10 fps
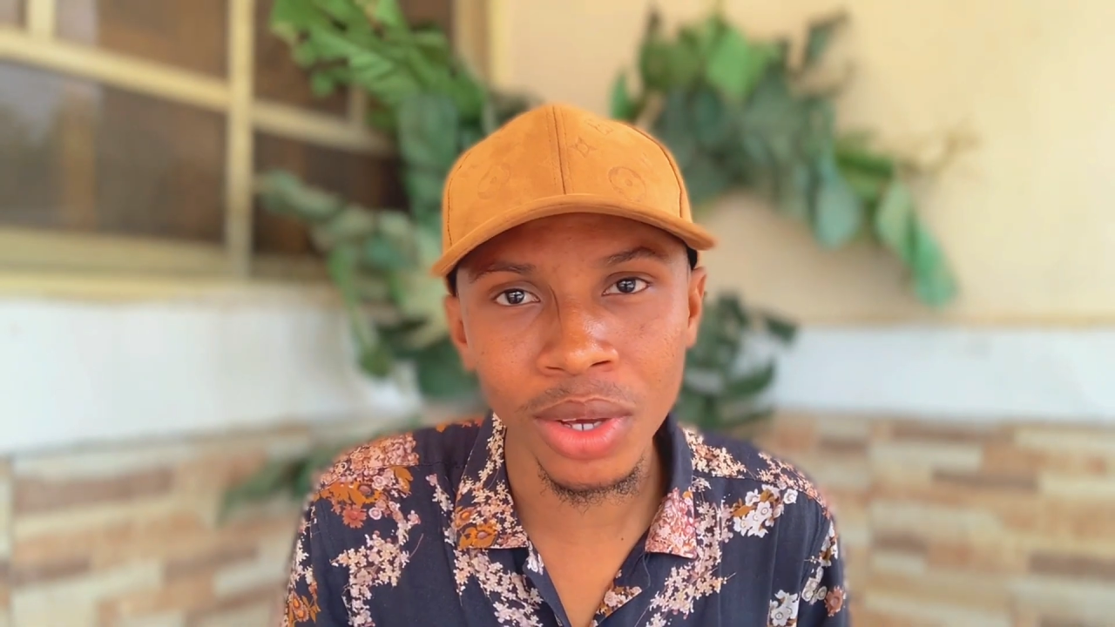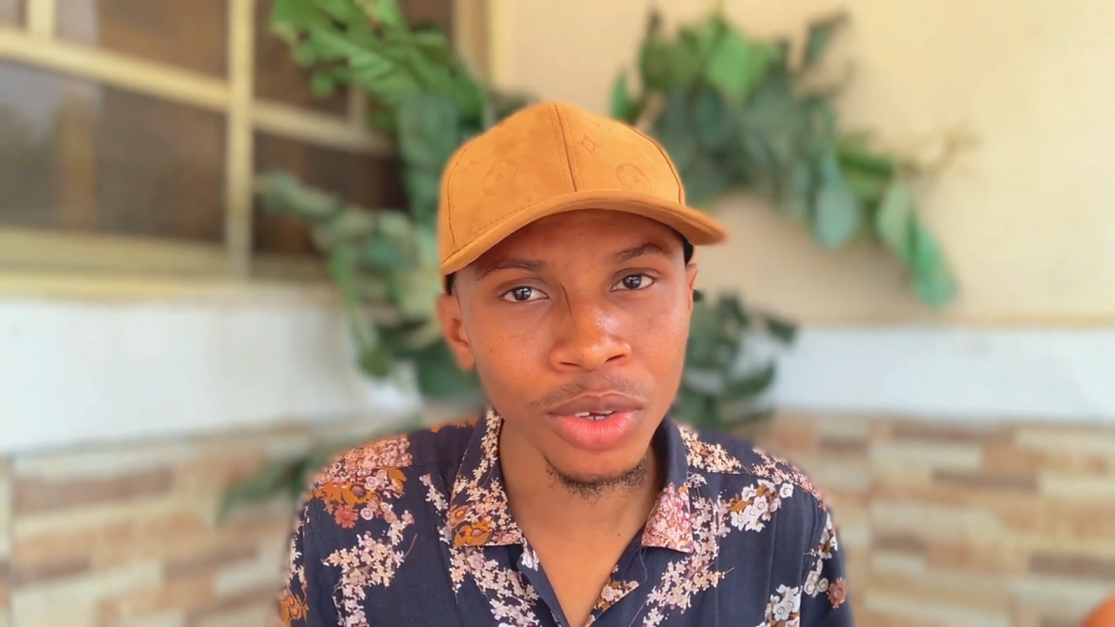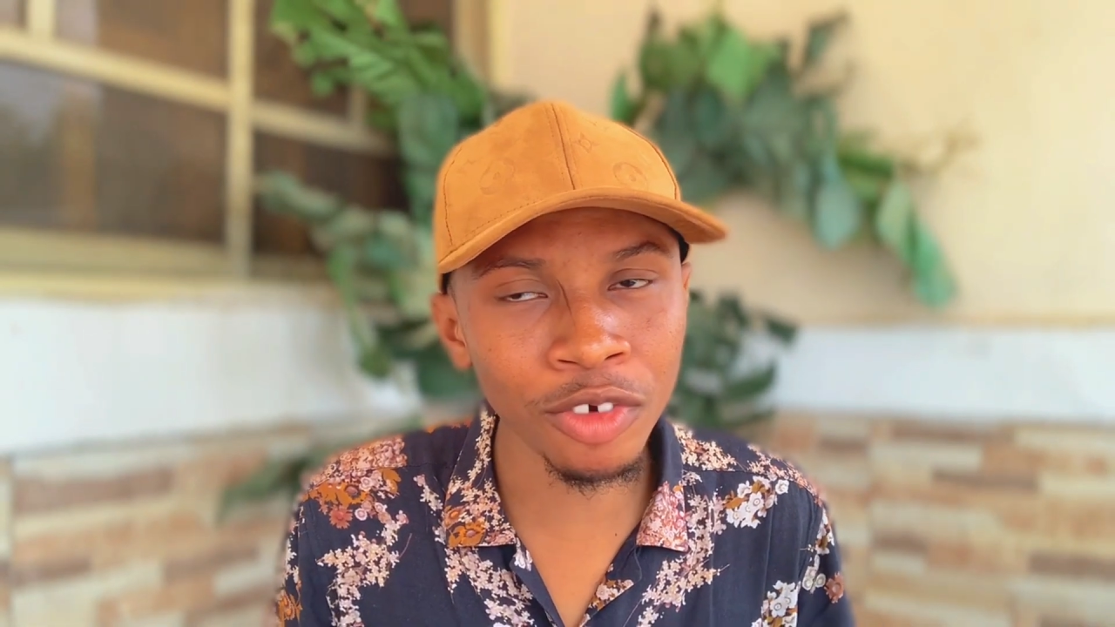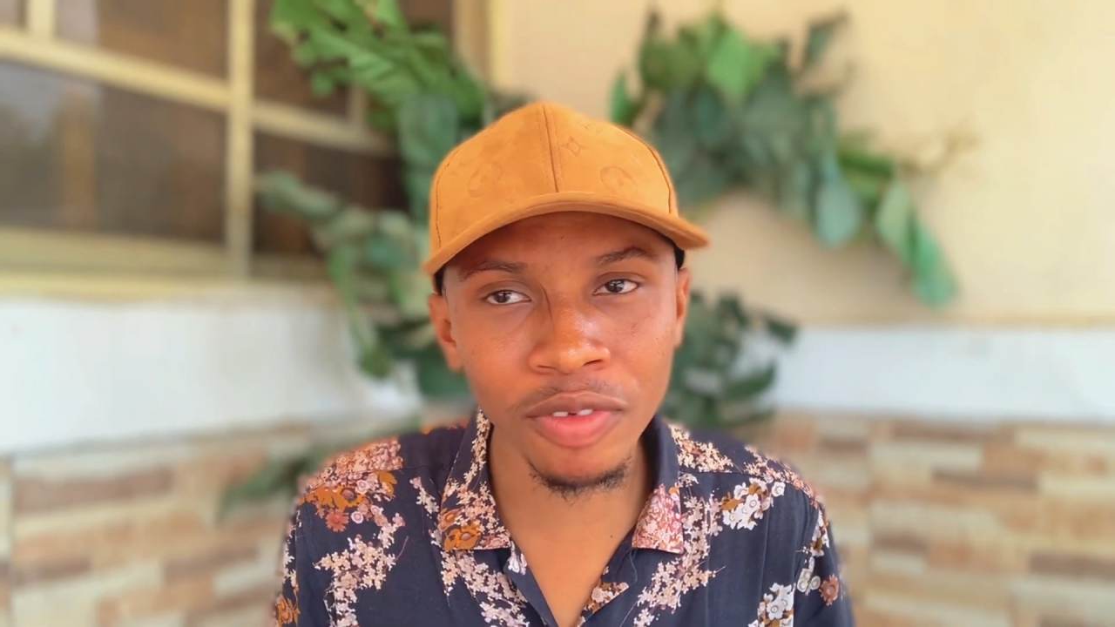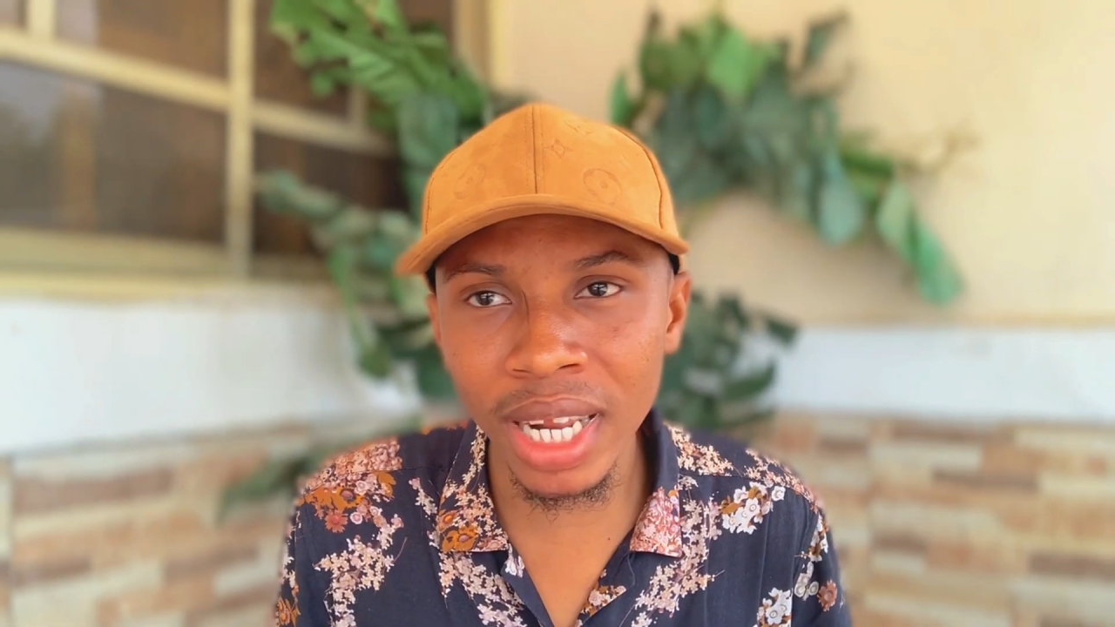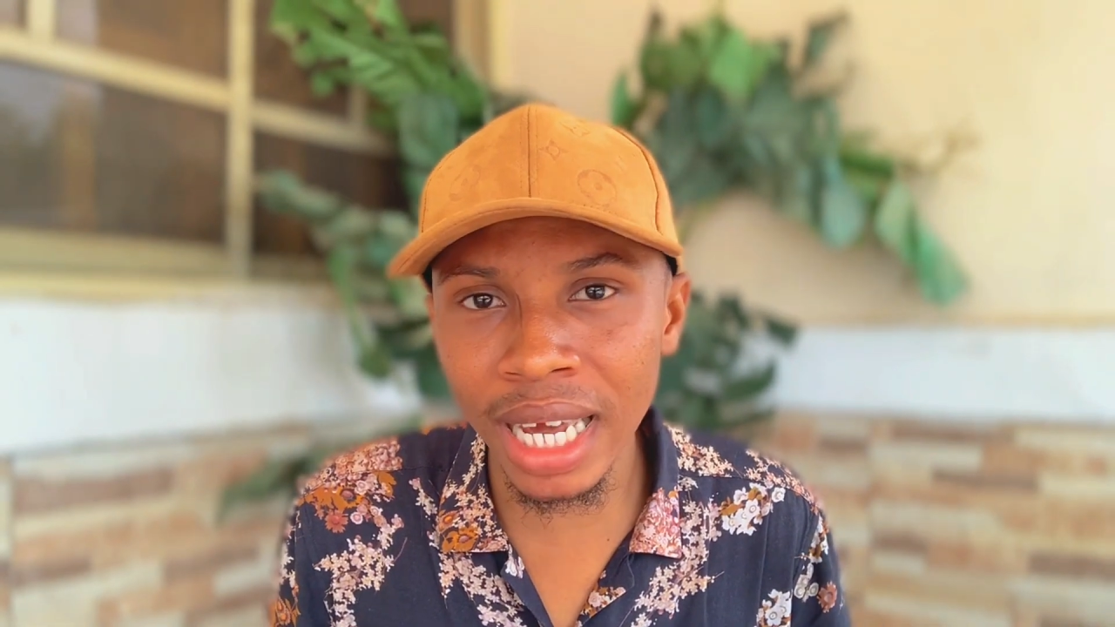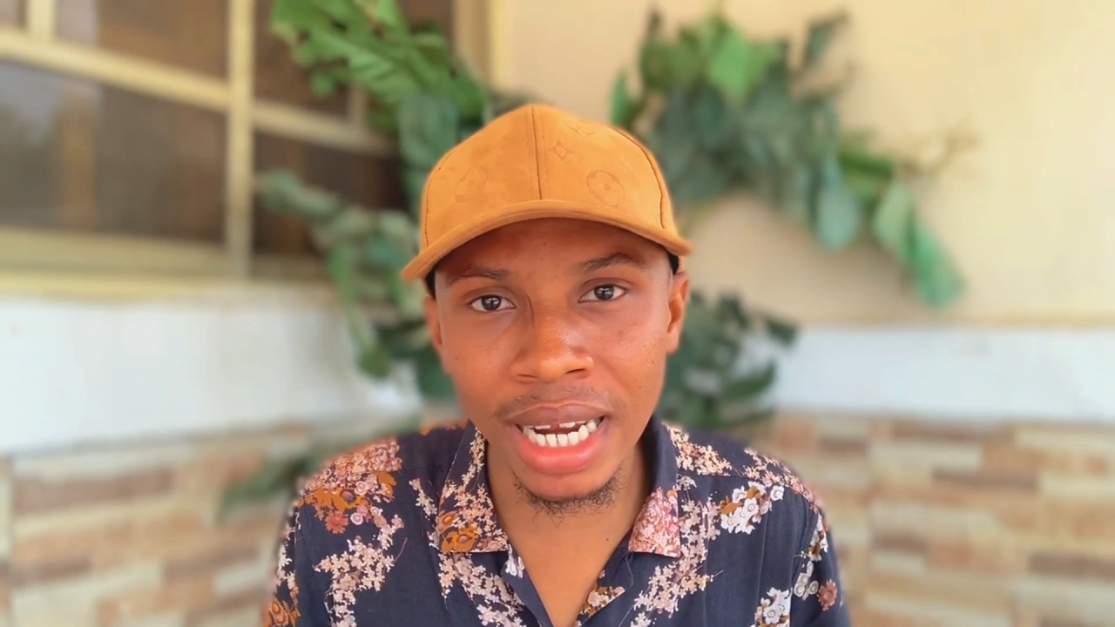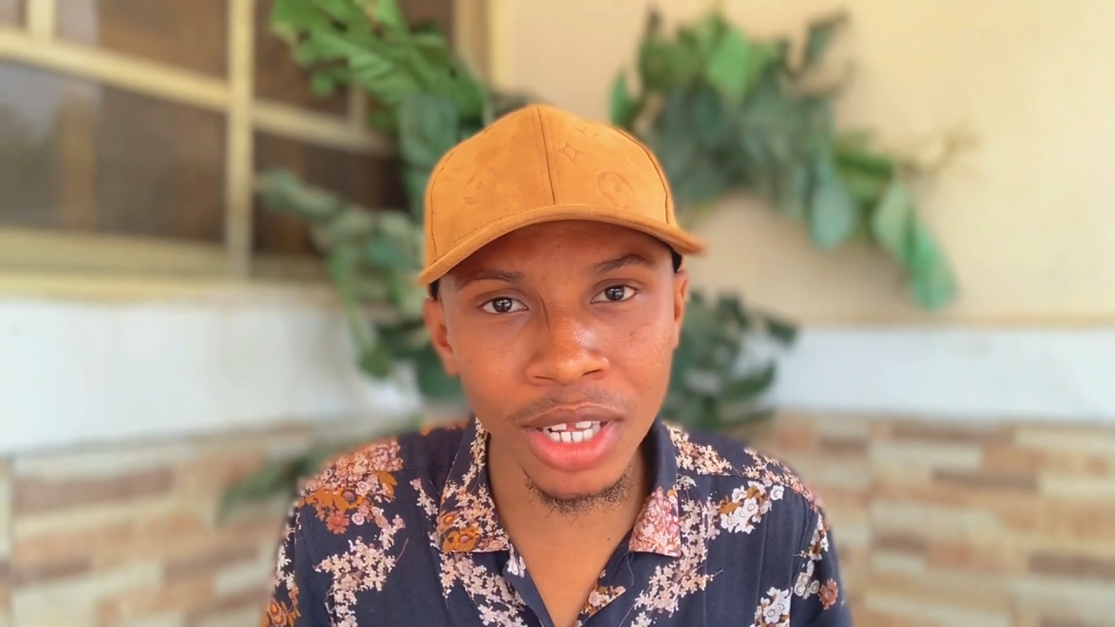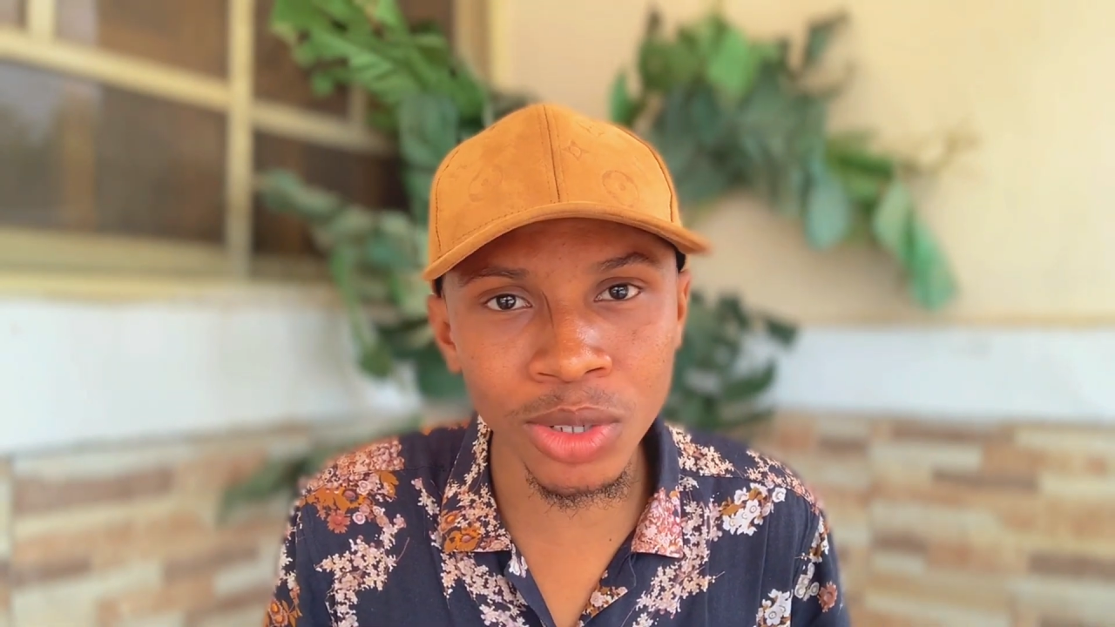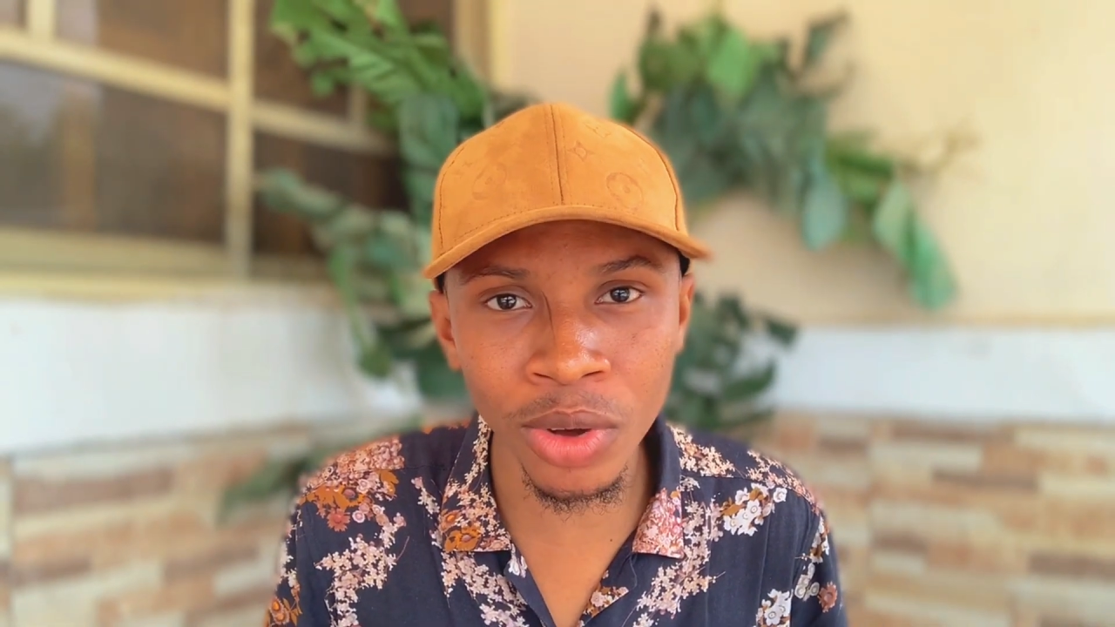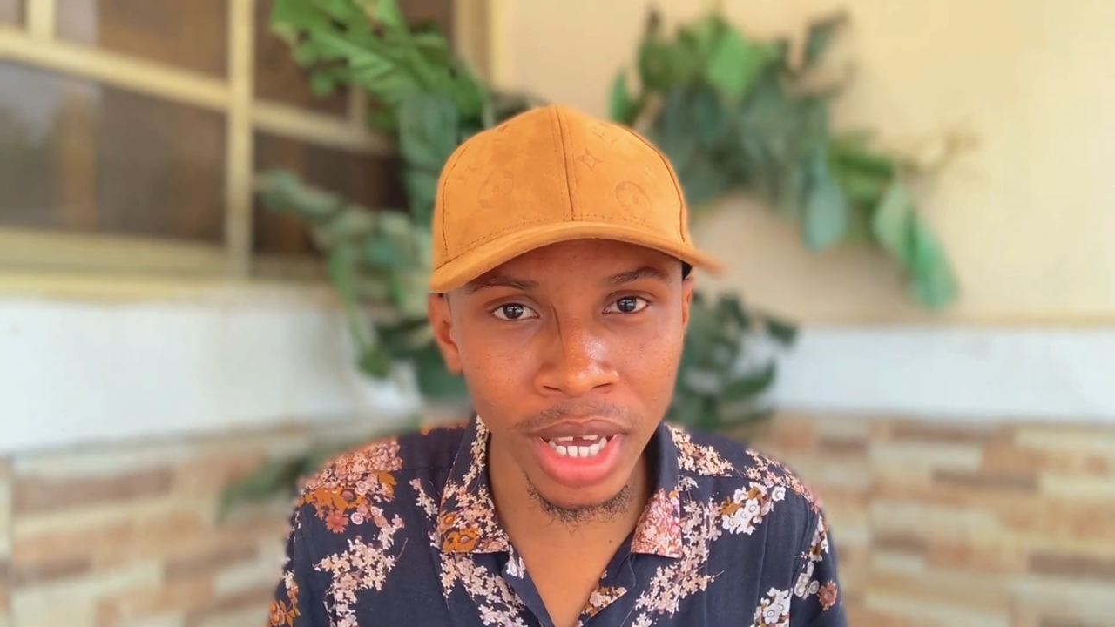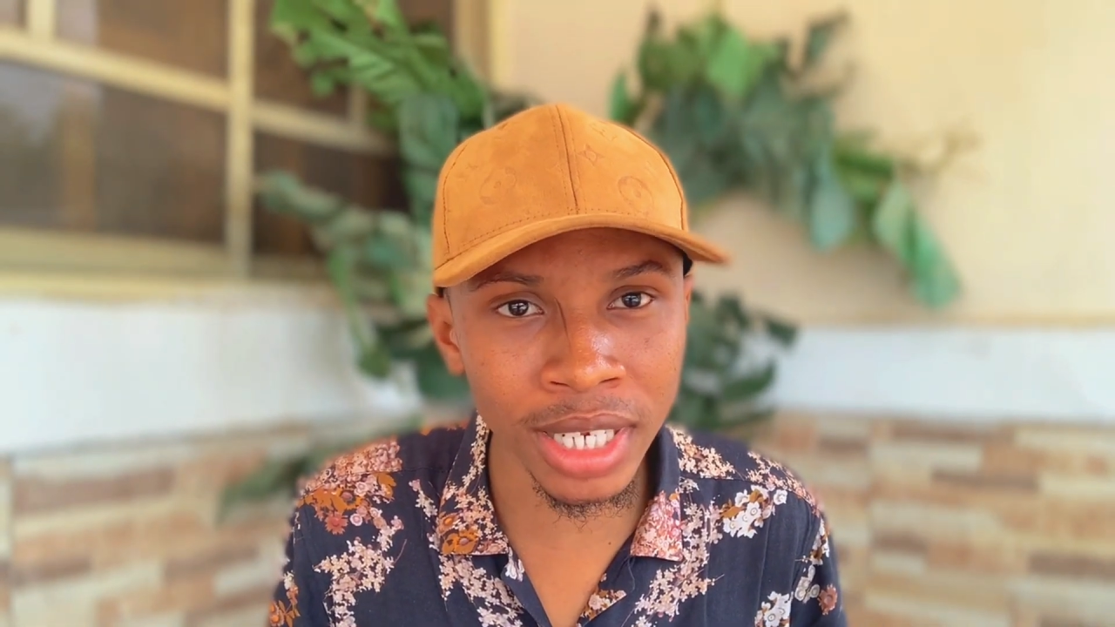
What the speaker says: You find out that, okay,